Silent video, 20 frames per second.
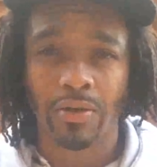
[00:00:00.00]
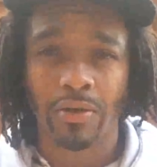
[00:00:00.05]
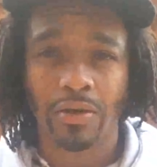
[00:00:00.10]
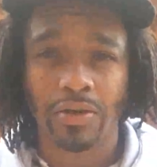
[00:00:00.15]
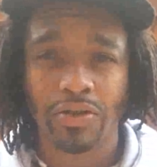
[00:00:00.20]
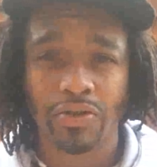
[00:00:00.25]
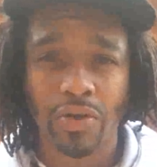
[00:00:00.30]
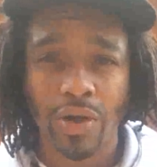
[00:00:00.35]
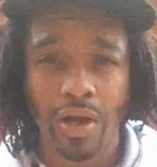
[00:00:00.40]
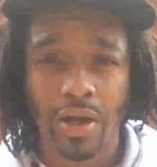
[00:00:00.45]

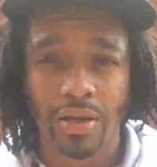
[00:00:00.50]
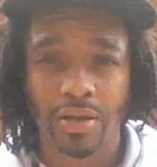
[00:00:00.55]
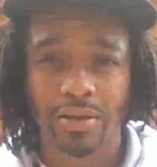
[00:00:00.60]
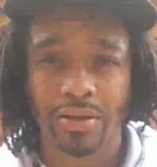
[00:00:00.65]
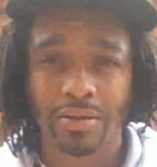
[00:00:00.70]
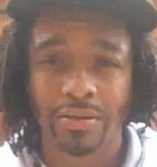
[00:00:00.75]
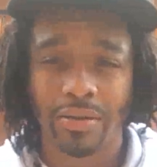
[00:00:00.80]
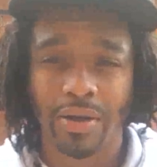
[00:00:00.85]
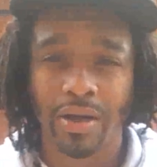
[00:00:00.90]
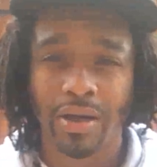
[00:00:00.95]
Or a truck,
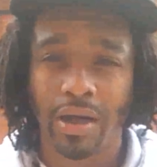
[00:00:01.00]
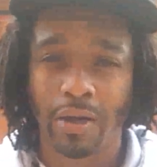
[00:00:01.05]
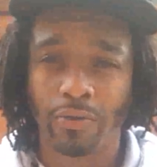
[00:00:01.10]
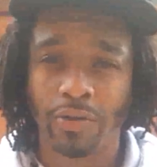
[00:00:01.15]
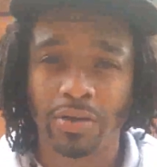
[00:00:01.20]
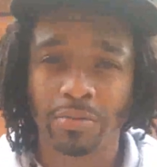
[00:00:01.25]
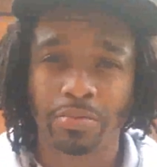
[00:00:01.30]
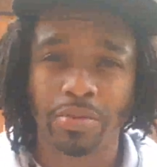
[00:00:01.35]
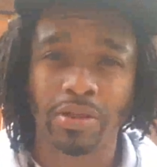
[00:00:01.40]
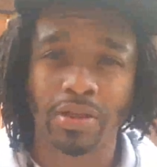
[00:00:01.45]
right? I
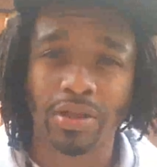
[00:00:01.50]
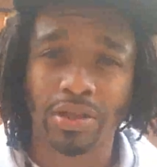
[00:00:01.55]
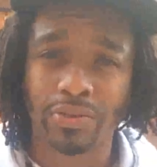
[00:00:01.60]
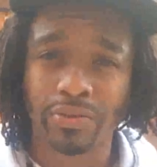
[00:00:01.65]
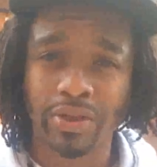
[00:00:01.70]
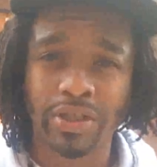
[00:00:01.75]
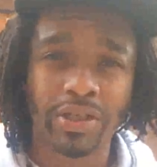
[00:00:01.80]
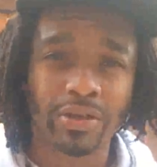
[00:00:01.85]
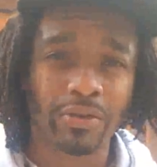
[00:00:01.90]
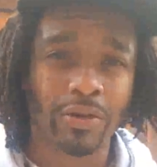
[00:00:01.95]
wouldn't put a
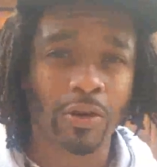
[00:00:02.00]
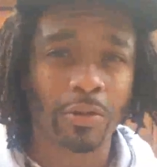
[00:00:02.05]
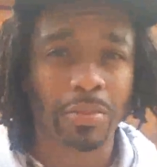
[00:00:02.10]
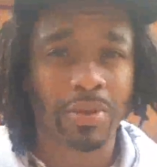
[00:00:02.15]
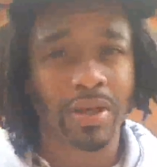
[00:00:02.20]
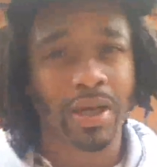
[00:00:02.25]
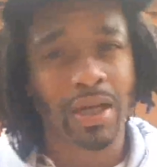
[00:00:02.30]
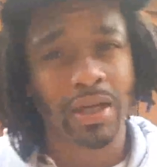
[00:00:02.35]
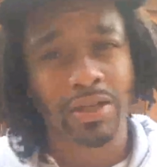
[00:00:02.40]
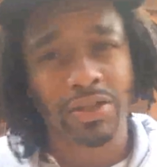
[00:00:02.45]
3-year-old
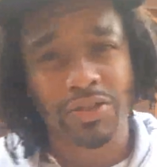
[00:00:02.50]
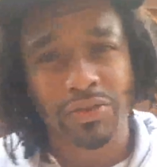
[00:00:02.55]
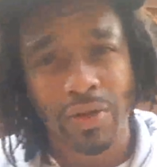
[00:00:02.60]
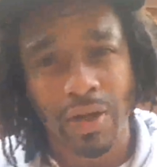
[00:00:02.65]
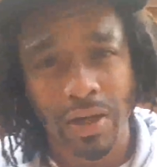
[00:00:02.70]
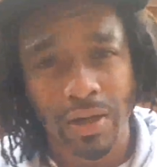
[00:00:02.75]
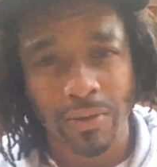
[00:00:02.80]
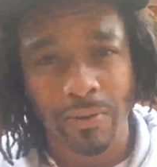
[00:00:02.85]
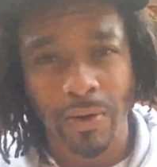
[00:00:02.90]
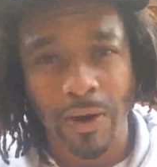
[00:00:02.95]
behind a
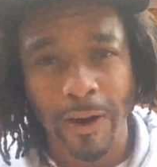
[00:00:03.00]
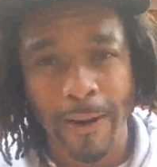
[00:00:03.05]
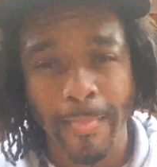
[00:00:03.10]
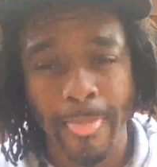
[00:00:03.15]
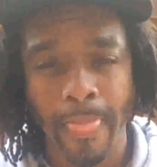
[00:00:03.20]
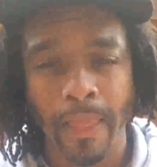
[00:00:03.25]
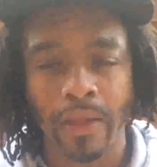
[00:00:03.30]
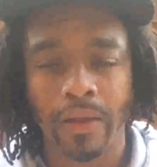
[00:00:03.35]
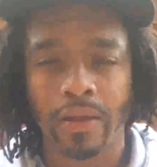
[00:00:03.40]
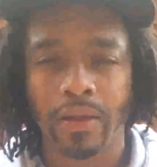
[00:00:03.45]
truck, right?
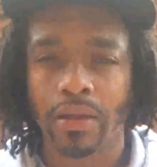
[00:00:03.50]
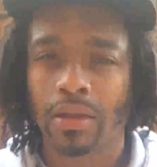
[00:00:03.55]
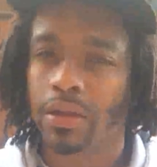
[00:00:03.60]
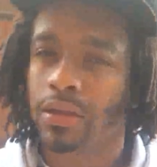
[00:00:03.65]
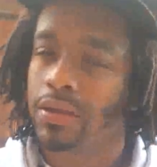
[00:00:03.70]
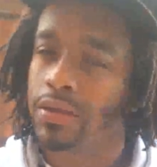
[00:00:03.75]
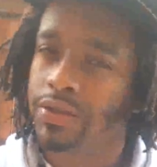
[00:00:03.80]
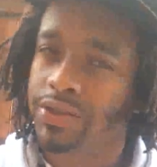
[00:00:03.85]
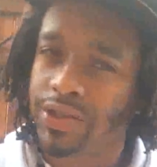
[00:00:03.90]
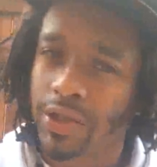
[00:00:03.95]

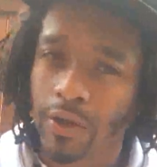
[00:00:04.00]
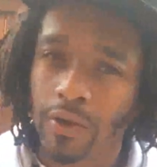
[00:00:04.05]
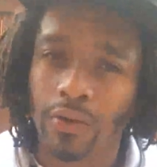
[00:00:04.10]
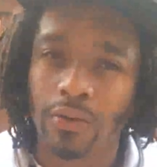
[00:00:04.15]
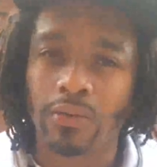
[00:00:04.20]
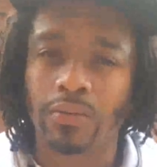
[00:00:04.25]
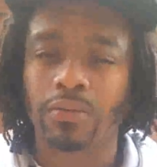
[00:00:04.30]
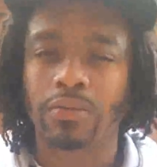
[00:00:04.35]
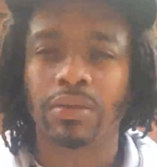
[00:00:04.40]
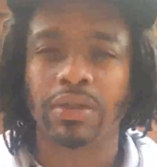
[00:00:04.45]

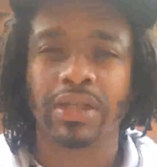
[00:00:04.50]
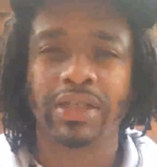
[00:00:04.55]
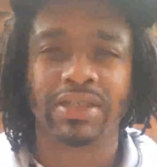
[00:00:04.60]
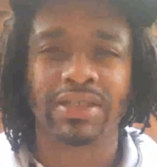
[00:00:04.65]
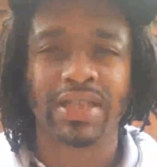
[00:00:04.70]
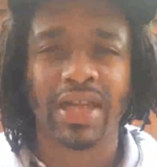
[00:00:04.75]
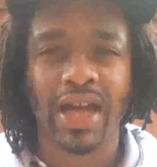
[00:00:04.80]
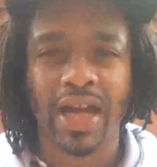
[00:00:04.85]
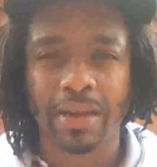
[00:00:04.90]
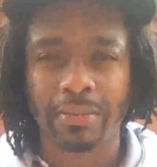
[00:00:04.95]
So
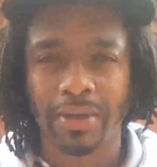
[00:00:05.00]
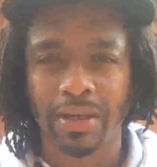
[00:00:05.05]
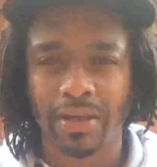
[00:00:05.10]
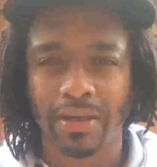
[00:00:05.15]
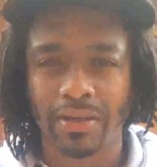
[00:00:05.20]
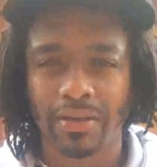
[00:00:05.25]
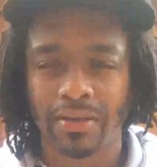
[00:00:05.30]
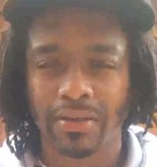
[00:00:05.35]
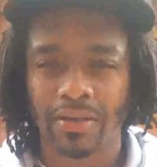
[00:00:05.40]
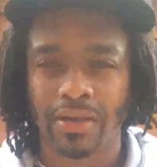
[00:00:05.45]
it's timing,
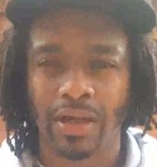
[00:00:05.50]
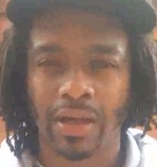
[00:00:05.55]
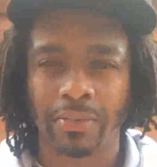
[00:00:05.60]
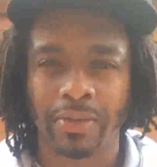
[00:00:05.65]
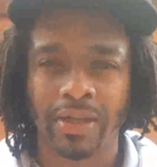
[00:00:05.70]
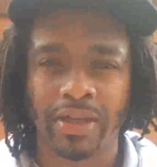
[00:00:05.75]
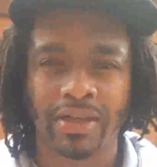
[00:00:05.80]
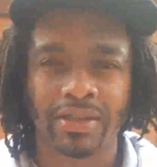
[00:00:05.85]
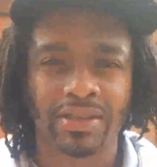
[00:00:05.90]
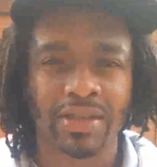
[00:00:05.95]
you know what
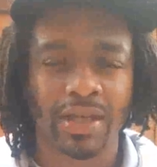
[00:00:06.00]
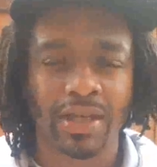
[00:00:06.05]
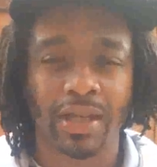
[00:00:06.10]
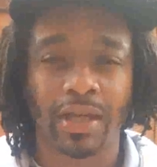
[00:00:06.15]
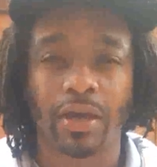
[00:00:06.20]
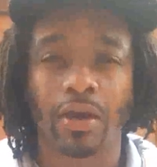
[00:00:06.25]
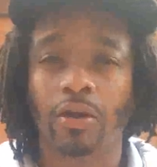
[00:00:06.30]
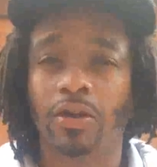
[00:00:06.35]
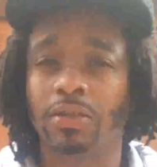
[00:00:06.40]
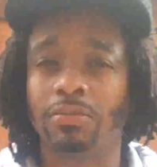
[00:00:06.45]
I mean? It's not
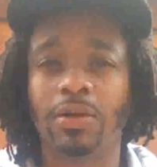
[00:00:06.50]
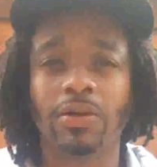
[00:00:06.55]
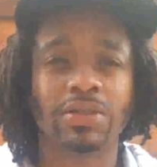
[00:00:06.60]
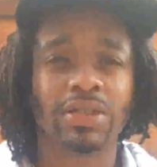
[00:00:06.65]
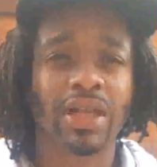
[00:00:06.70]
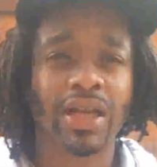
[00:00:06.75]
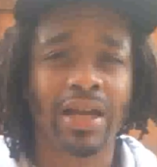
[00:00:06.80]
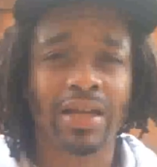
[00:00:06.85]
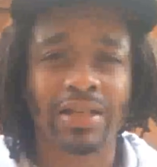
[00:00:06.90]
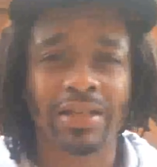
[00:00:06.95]
like, oh, the
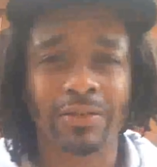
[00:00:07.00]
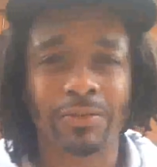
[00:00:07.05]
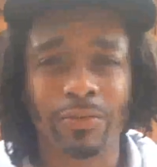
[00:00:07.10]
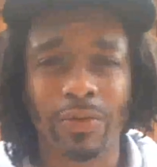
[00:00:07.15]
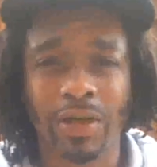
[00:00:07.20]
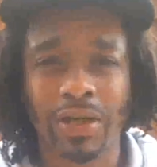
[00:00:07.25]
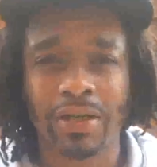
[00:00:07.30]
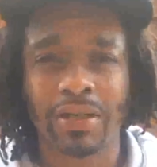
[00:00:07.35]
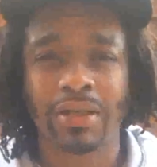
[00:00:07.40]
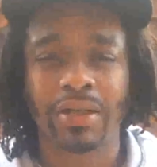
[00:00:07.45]
Most High didn't
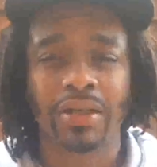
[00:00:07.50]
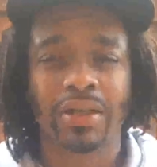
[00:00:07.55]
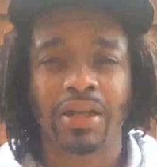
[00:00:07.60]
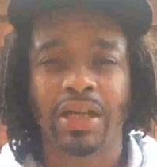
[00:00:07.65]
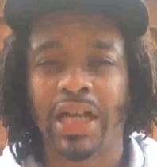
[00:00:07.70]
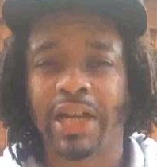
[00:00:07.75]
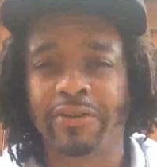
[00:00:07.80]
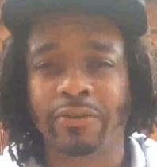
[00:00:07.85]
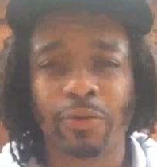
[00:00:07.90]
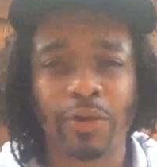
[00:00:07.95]
want
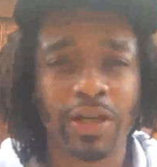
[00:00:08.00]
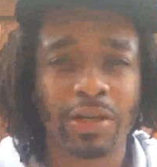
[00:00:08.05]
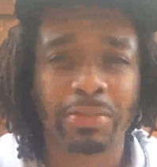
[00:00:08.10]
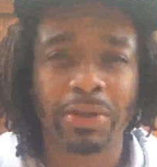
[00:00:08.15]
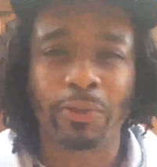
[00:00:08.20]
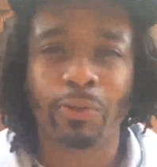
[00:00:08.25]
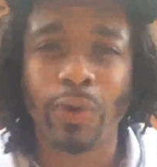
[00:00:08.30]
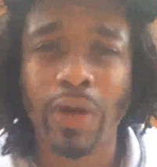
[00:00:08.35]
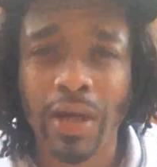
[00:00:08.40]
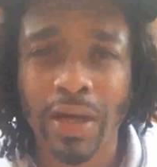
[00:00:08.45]
everyone to
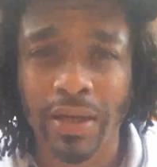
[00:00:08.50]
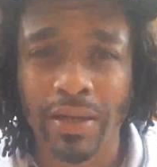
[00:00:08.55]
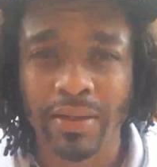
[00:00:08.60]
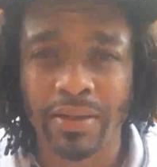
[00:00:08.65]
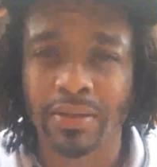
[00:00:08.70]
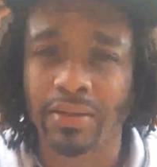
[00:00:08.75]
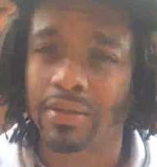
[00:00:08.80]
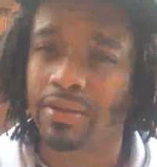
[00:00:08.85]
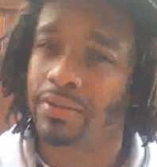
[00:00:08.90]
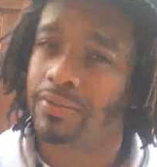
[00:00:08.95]
be one.
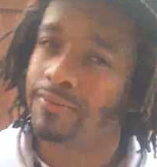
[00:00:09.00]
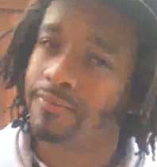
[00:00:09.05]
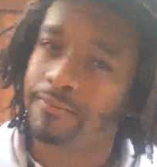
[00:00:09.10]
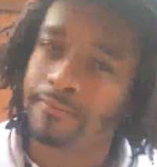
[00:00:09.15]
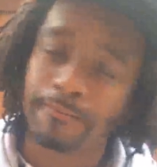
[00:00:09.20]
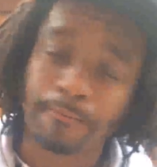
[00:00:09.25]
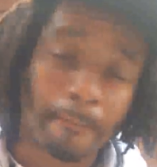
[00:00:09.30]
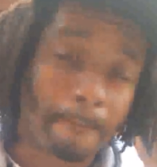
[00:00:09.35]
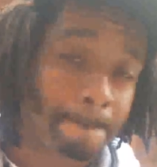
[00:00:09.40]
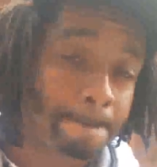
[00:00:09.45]

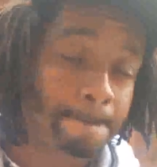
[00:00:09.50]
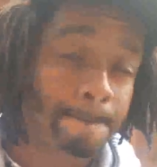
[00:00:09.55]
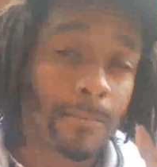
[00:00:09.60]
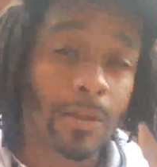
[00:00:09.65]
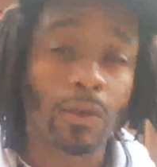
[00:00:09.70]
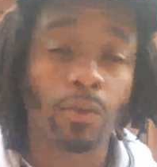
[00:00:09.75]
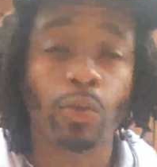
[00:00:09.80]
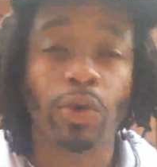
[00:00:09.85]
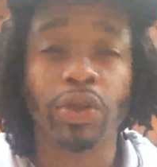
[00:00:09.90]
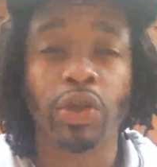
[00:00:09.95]

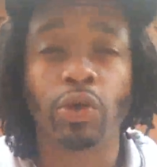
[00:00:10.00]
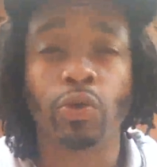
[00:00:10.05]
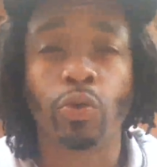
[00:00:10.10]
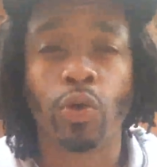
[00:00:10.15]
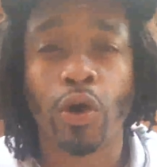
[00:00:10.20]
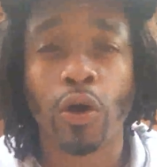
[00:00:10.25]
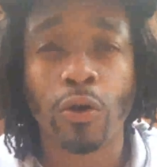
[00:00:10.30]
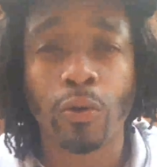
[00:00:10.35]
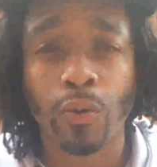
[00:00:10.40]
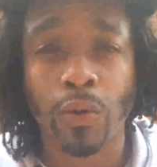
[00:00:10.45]
When you
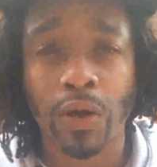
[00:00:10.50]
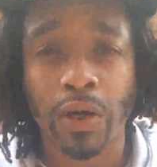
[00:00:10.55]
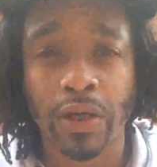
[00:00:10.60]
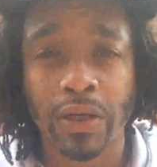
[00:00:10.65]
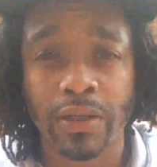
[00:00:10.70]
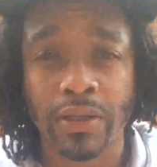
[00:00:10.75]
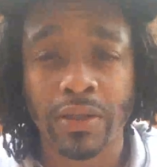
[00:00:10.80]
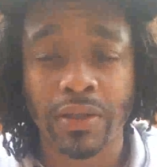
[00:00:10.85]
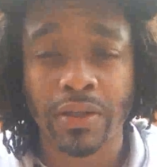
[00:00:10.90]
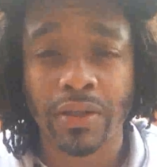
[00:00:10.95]
were
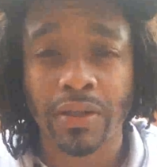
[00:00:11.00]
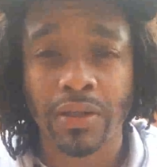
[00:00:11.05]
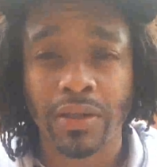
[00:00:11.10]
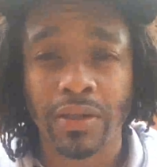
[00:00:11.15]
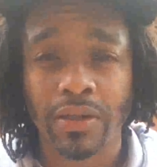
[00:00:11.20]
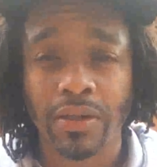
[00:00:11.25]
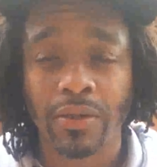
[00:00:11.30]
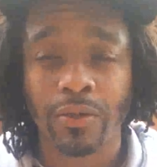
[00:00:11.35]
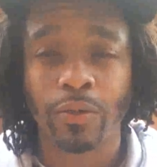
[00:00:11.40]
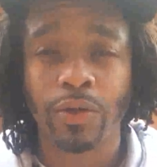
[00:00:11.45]
one,
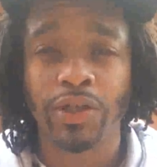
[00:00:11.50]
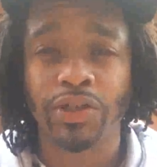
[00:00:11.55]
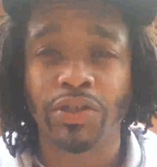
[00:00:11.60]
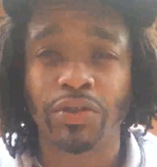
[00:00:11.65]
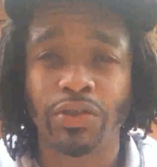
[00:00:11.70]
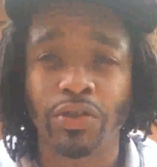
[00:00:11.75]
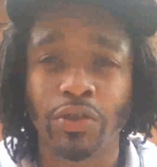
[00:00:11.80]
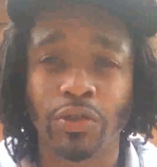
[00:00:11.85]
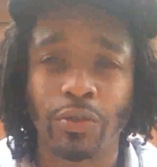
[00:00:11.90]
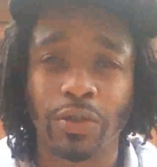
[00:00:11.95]
what did
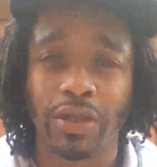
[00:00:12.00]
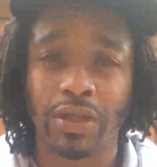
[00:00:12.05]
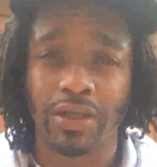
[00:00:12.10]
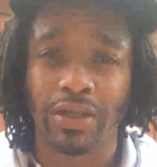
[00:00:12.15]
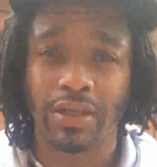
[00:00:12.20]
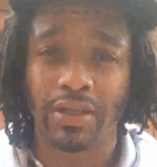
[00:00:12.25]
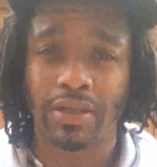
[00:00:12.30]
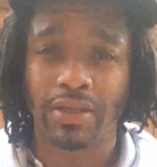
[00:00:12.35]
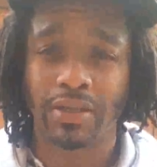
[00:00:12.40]
you do with it?